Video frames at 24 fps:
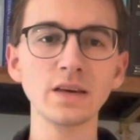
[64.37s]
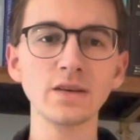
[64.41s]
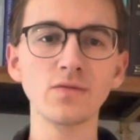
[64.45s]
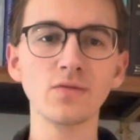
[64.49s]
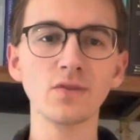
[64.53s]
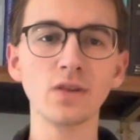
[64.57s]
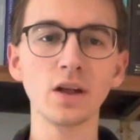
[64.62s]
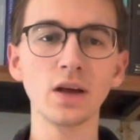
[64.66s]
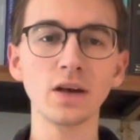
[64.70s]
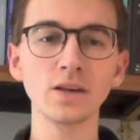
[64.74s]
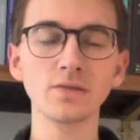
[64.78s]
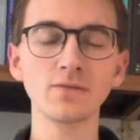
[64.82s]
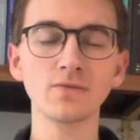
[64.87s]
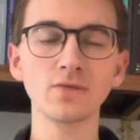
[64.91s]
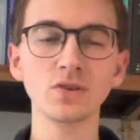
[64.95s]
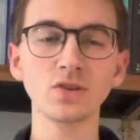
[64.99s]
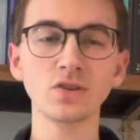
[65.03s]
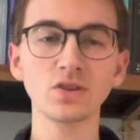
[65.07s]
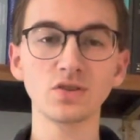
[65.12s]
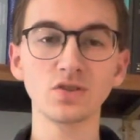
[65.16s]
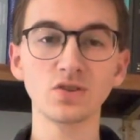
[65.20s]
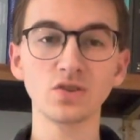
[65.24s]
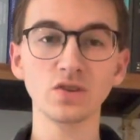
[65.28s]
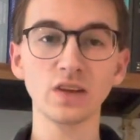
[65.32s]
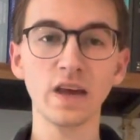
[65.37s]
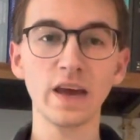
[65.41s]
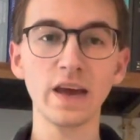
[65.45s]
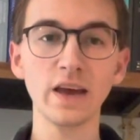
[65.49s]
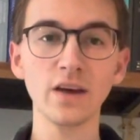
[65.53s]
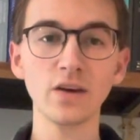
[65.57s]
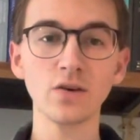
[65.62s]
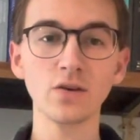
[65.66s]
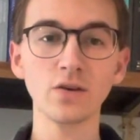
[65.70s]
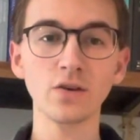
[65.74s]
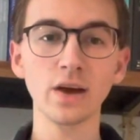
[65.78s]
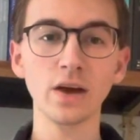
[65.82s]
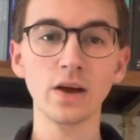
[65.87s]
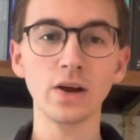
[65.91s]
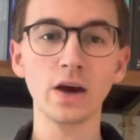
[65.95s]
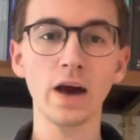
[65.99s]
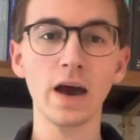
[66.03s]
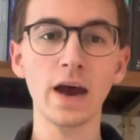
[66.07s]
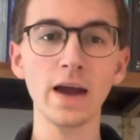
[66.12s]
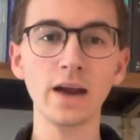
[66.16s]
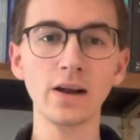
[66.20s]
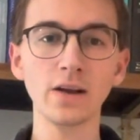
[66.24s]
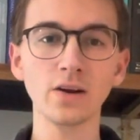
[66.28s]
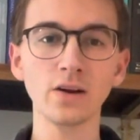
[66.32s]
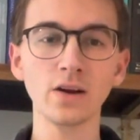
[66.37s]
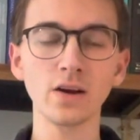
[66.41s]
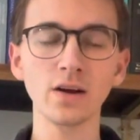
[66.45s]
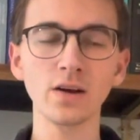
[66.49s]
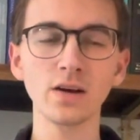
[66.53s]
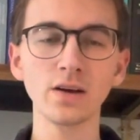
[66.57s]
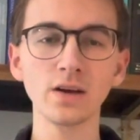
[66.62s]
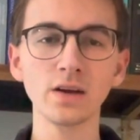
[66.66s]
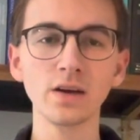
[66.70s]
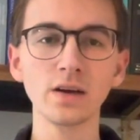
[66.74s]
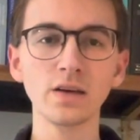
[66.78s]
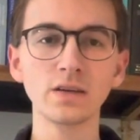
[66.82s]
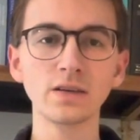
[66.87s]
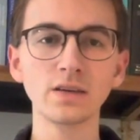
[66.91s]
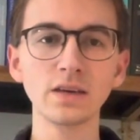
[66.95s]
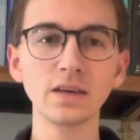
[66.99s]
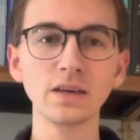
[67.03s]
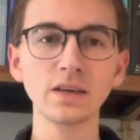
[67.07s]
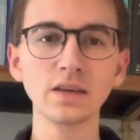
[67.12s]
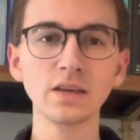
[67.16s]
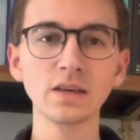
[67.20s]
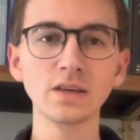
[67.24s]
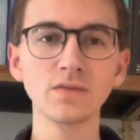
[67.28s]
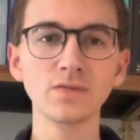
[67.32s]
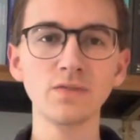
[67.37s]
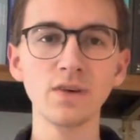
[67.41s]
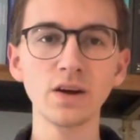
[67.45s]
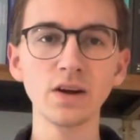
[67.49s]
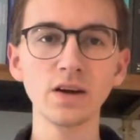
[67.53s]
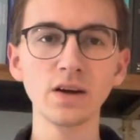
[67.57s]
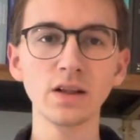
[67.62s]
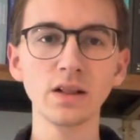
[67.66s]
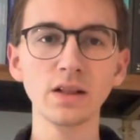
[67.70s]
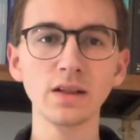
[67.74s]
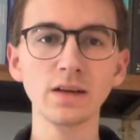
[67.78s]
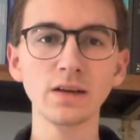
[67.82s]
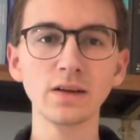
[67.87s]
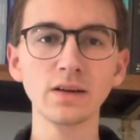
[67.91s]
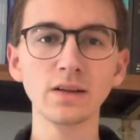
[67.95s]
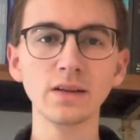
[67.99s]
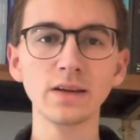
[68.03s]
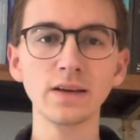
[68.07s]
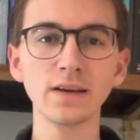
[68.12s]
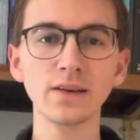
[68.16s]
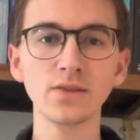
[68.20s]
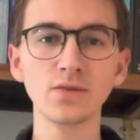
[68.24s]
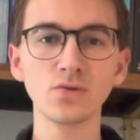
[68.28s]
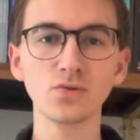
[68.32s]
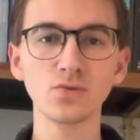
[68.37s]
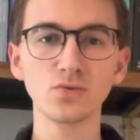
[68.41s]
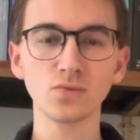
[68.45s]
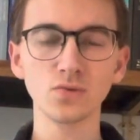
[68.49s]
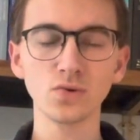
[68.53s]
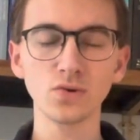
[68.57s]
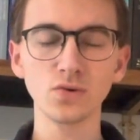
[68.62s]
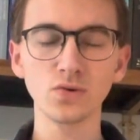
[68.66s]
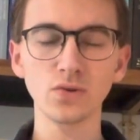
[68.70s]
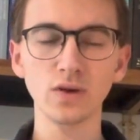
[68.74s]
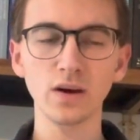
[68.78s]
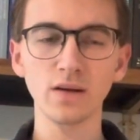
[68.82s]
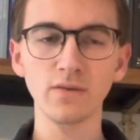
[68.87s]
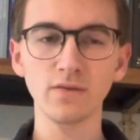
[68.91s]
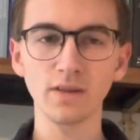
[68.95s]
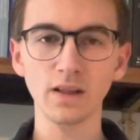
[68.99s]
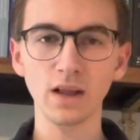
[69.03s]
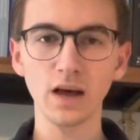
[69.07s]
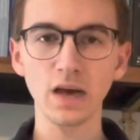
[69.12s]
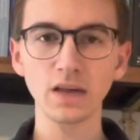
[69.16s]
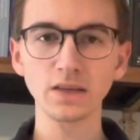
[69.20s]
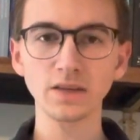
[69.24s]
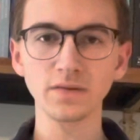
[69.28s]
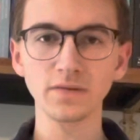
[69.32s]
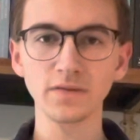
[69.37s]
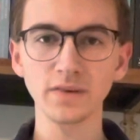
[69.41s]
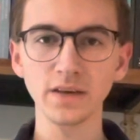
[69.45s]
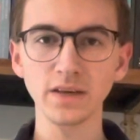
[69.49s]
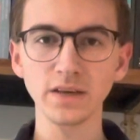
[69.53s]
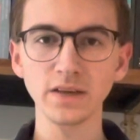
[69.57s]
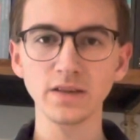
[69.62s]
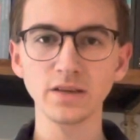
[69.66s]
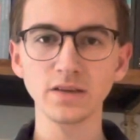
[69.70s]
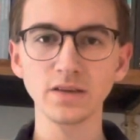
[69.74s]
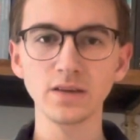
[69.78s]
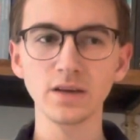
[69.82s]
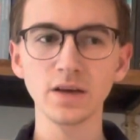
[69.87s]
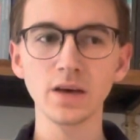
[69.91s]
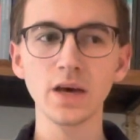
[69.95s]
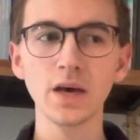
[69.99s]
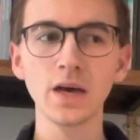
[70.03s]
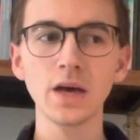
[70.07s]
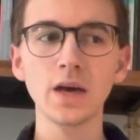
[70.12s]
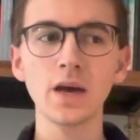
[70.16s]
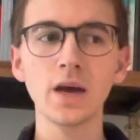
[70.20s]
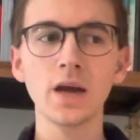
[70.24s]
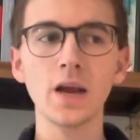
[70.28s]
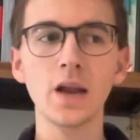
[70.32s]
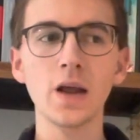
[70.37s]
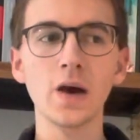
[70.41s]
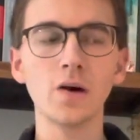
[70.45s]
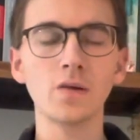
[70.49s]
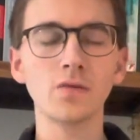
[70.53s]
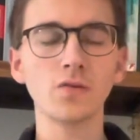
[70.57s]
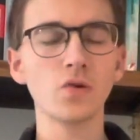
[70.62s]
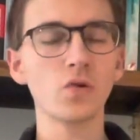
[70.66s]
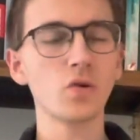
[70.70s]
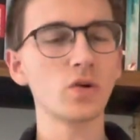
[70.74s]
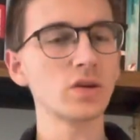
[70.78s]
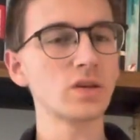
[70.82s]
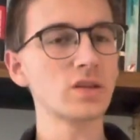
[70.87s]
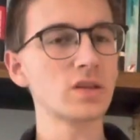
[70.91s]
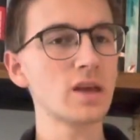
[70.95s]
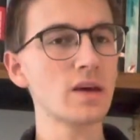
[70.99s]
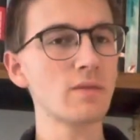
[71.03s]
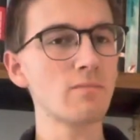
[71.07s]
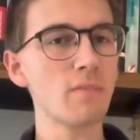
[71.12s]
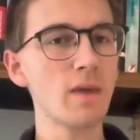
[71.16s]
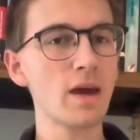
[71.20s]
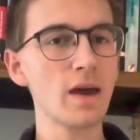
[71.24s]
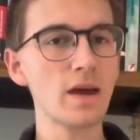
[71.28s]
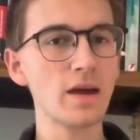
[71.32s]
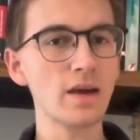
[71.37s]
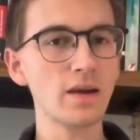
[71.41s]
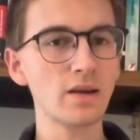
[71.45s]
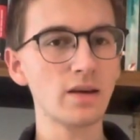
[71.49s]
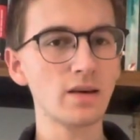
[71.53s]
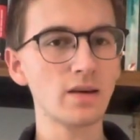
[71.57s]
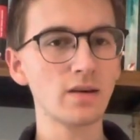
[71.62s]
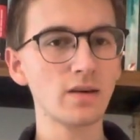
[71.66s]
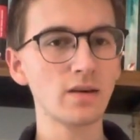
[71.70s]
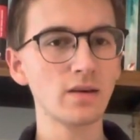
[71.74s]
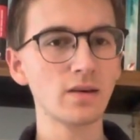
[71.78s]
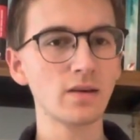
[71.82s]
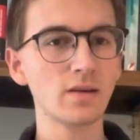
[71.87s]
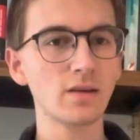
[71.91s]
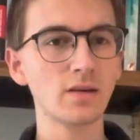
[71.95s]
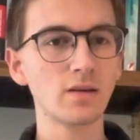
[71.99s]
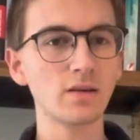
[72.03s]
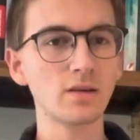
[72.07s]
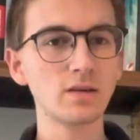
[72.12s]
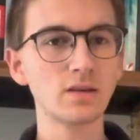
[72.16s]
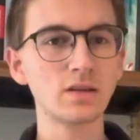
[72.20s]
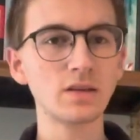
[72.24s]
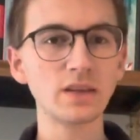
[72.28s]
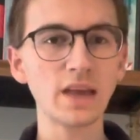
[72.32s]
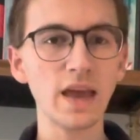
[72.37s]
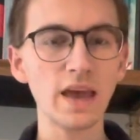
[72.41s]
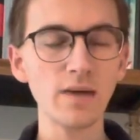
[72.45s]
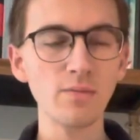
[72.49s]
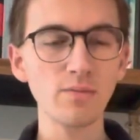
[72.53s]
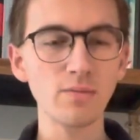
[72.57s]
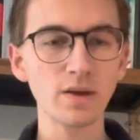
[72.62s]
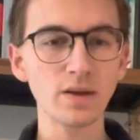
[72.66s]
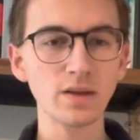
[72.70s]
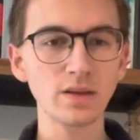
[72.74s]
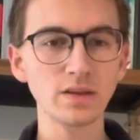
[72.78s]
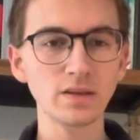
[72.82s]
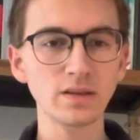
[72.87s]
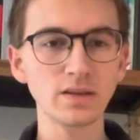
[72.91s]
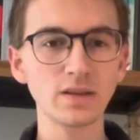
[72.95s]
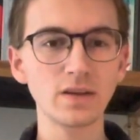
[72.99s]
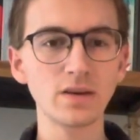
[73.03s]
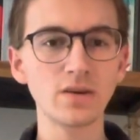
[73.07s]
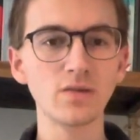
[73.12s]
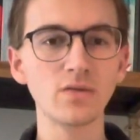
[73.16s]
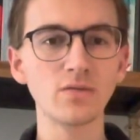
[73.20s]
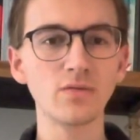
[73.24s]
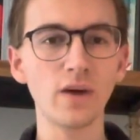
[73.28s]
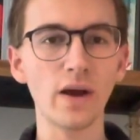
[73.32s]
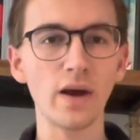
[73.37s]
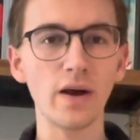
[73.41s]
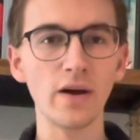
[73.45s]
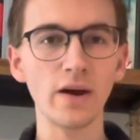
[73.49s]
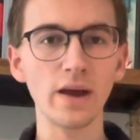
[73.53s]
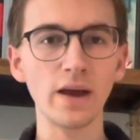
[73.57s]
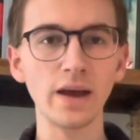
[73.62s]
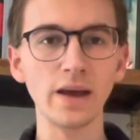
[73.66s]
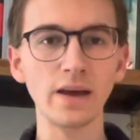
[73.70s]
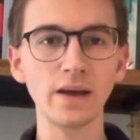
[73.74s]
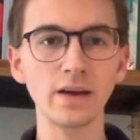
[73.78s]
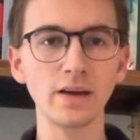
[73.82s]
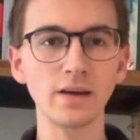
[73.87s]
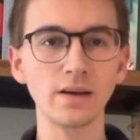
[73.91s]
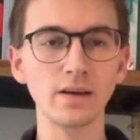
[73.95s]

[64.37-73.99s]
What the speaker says: philosophers such as Hegel and Heidegger taking us very clearly through their philosophies. Now, of course, they make statements that are very